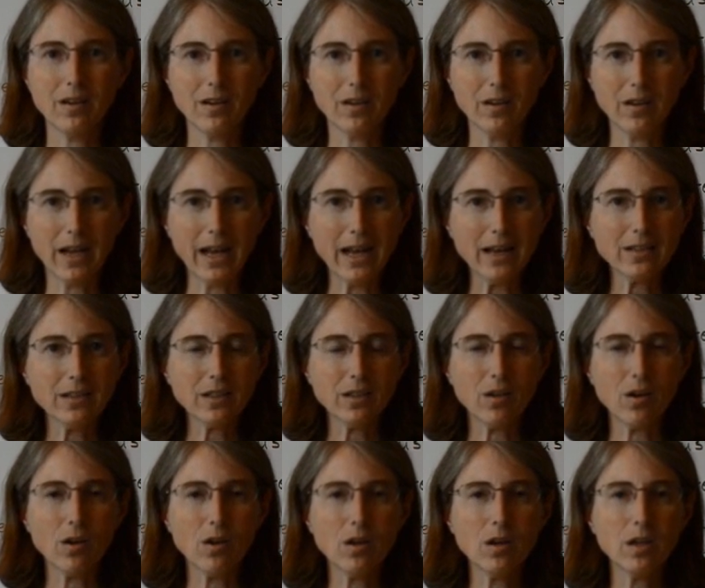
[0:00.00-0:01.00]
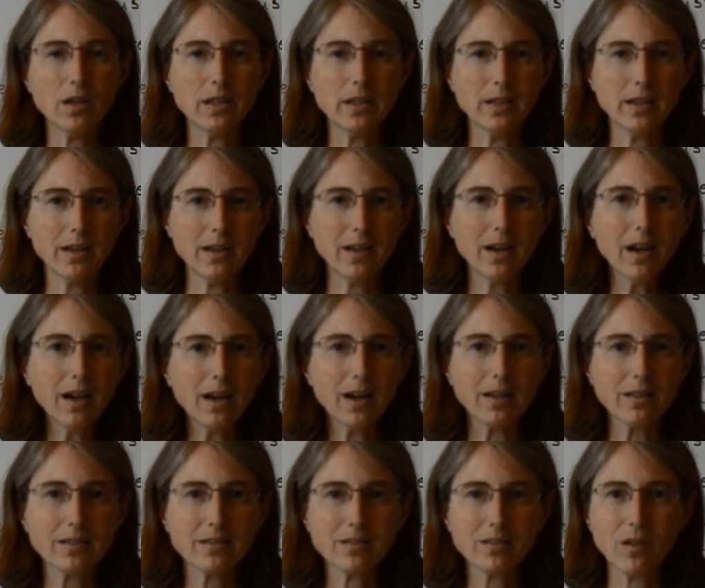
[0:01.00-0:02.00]
are acting on
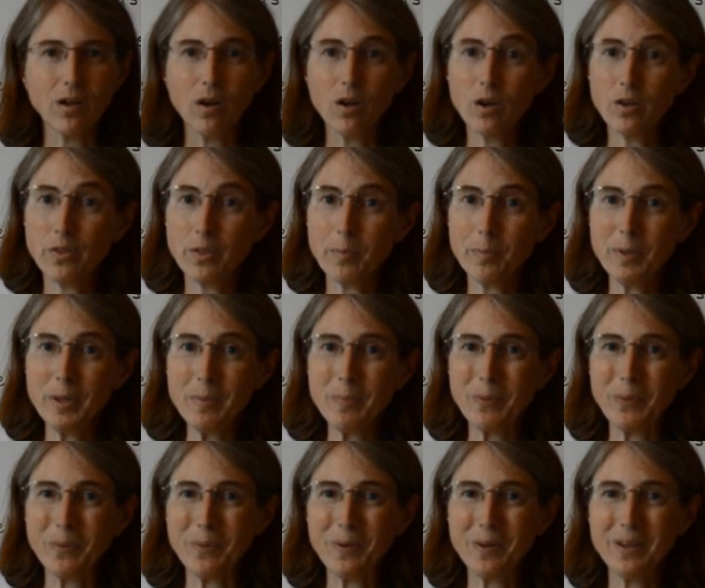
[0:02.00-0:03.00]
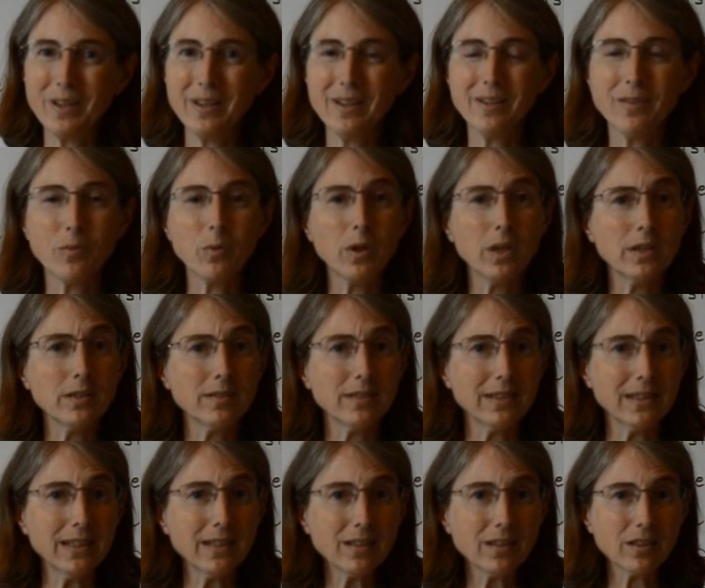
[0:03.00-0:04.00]
us, on the people. Whereas
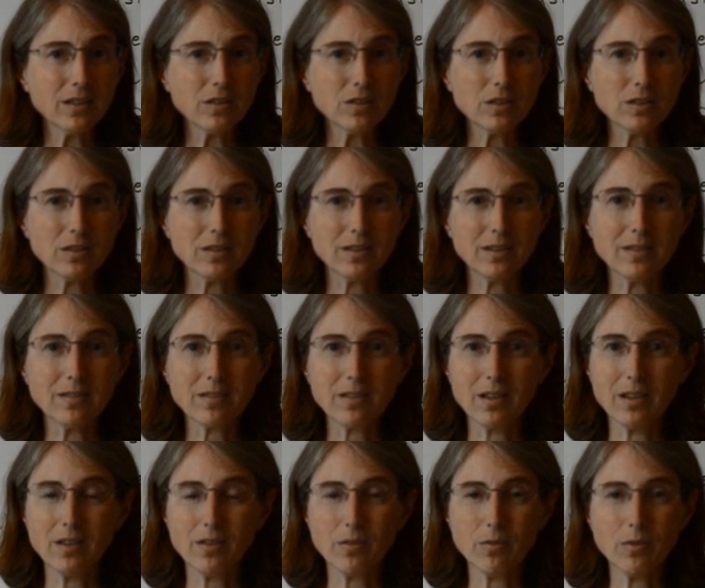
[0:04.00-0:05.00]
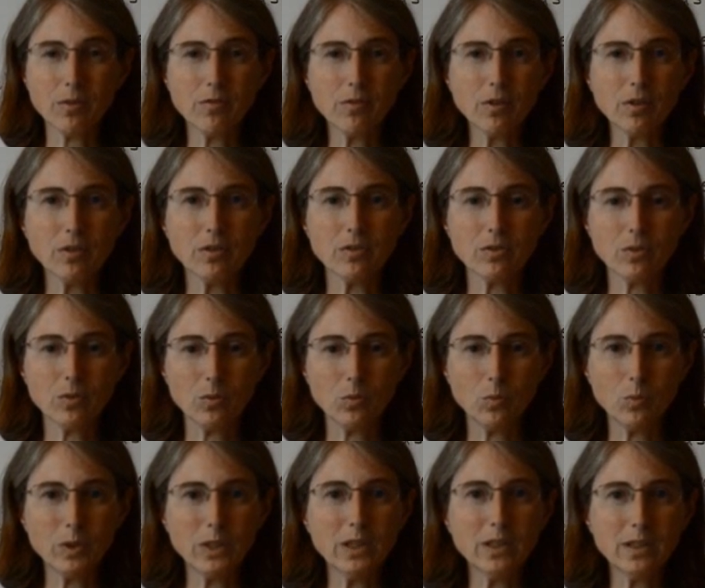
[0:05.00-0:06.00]
in English, it's kind of the reverse.
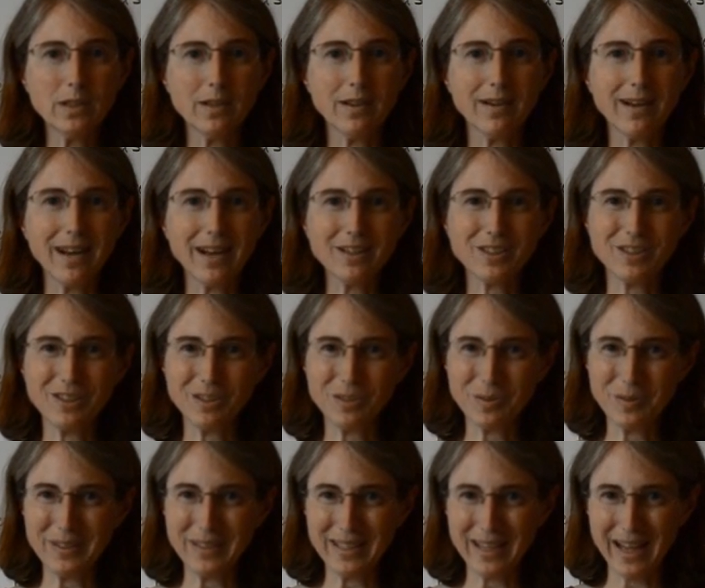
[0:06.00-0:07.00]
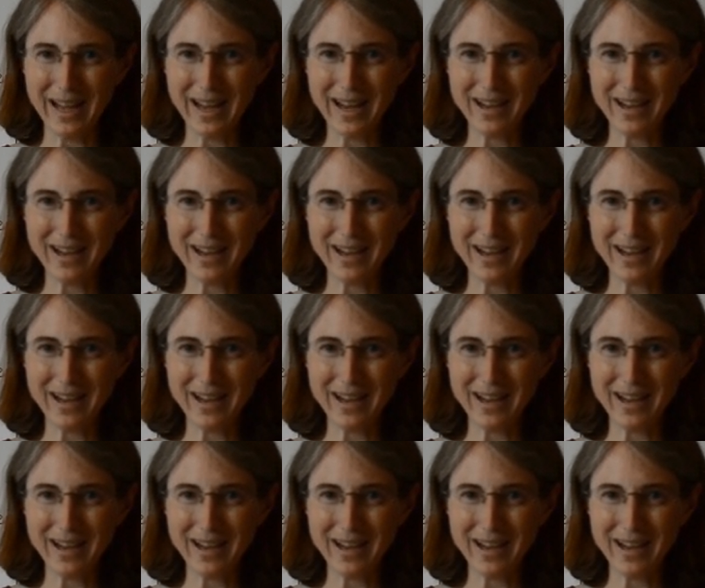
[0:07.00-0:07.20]
We are actually doing the